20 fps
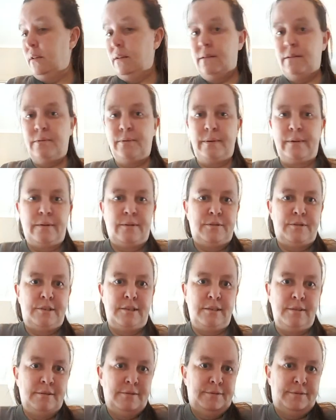There we go,
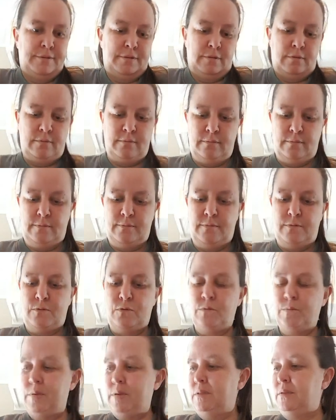see?
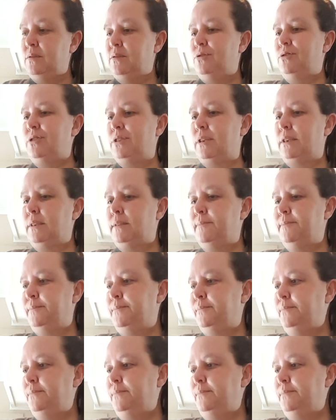4 pieces of chicken.